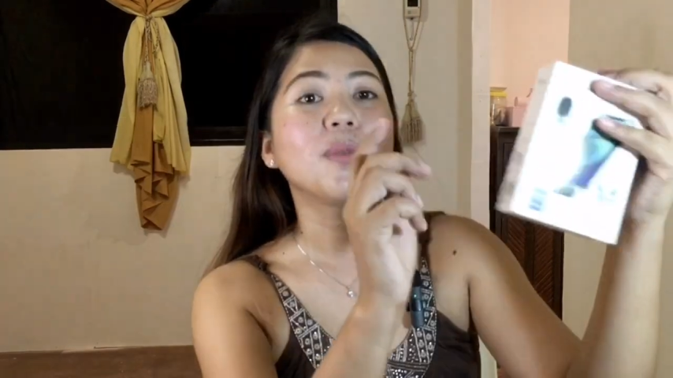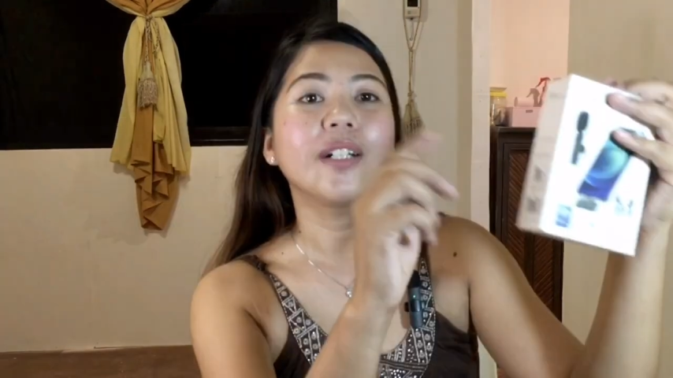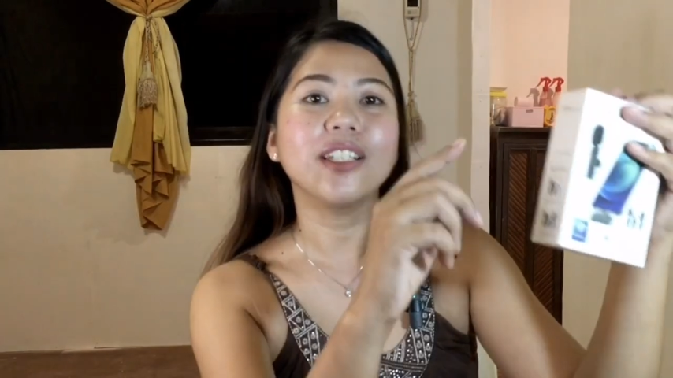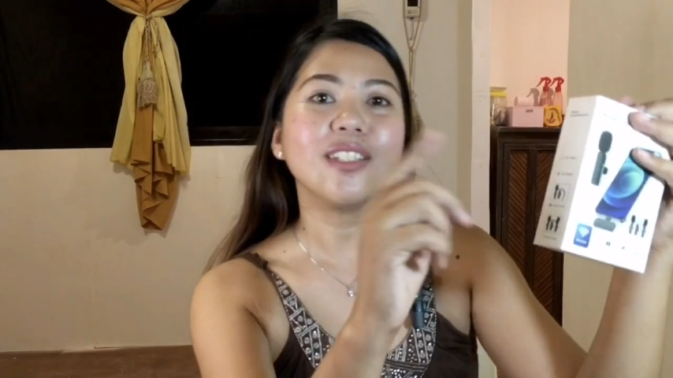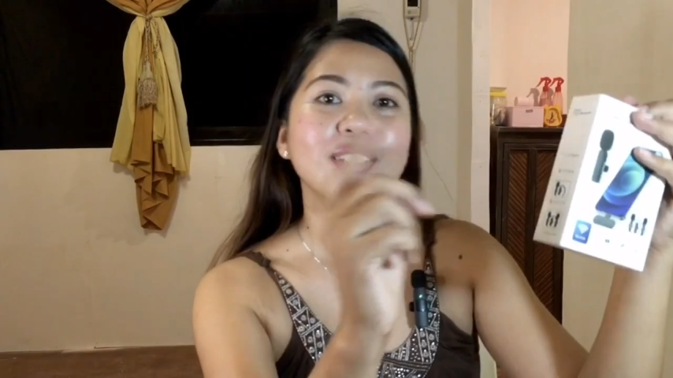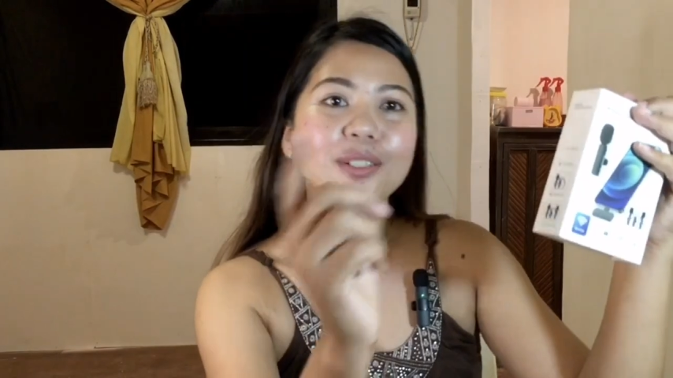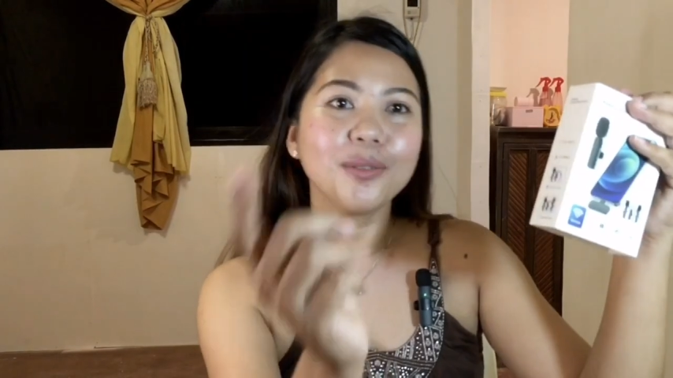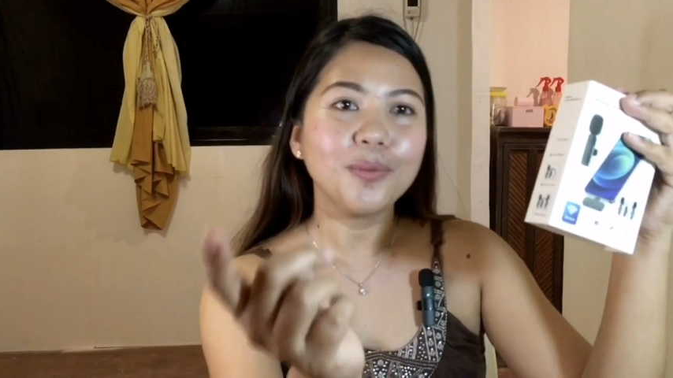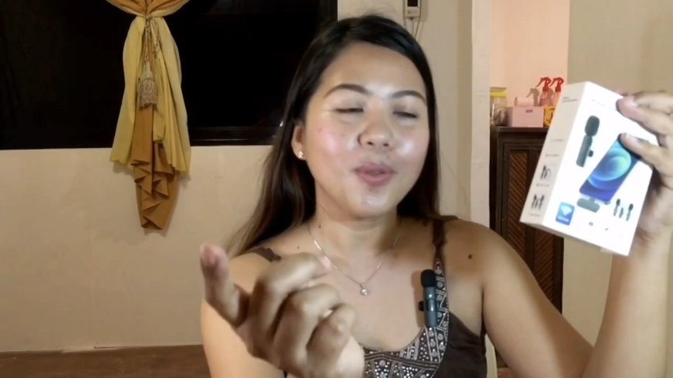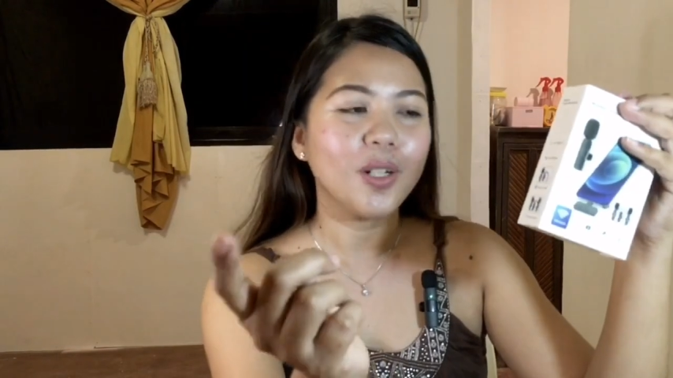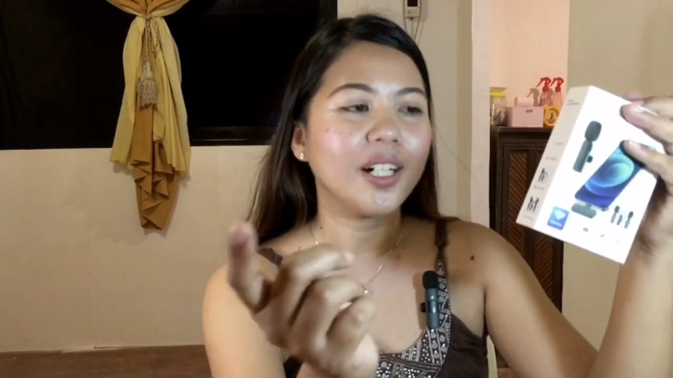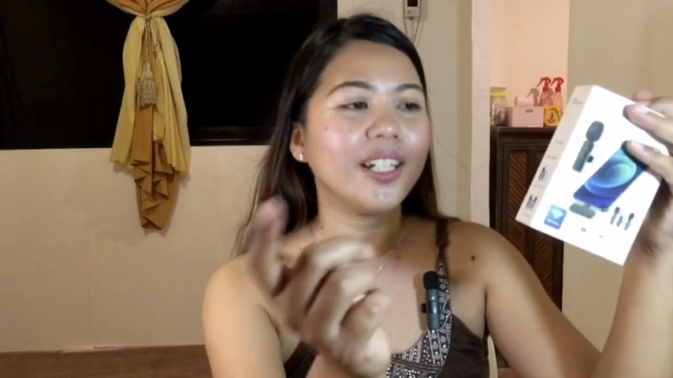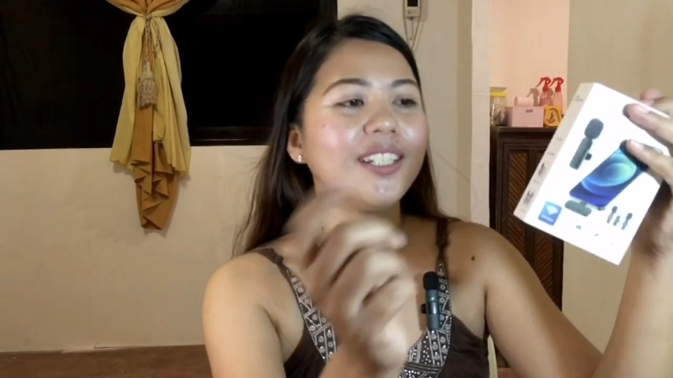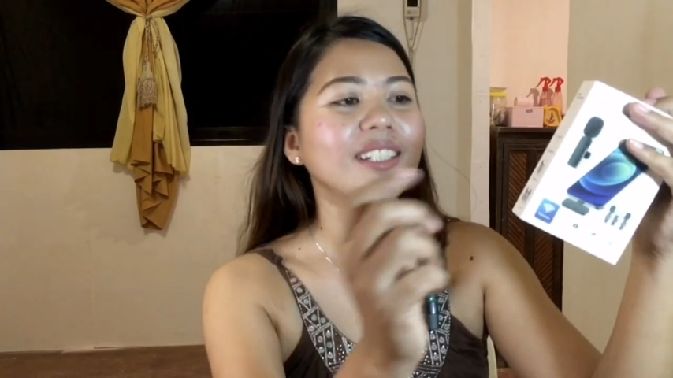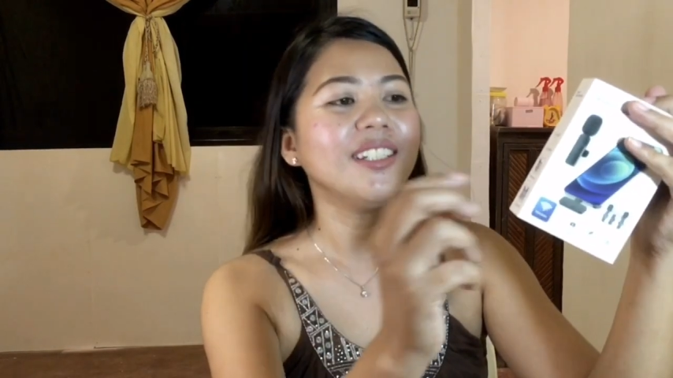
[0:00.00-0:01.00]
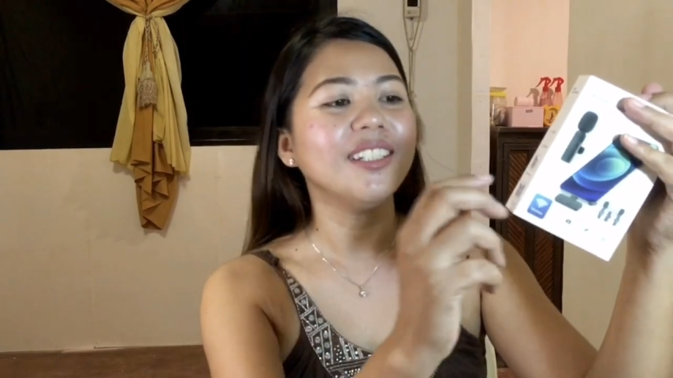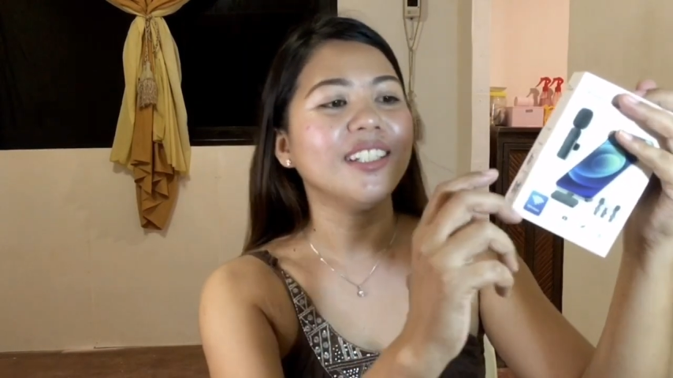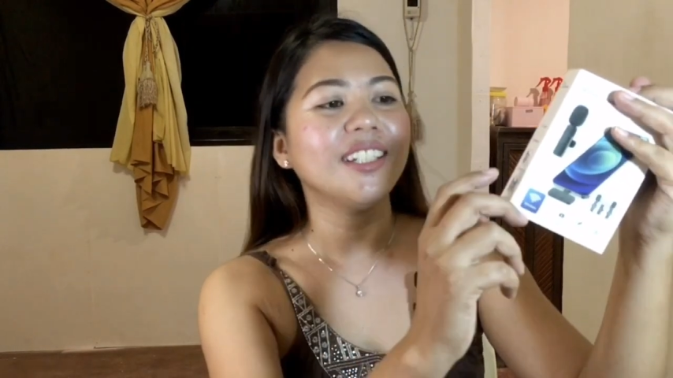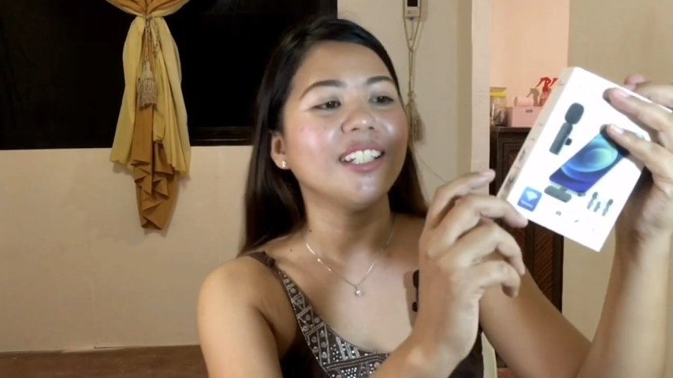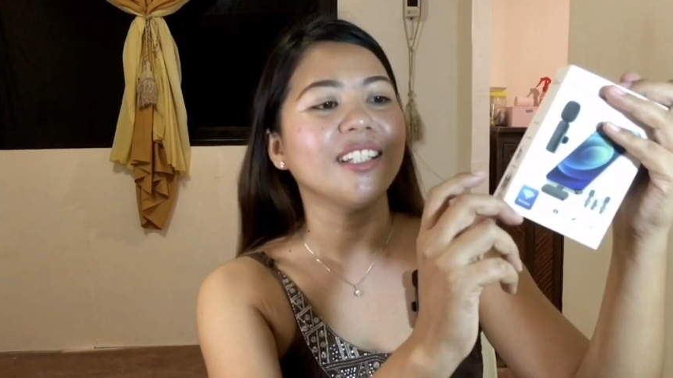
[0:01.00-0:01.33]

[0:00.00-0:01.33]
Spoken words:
1-to-1,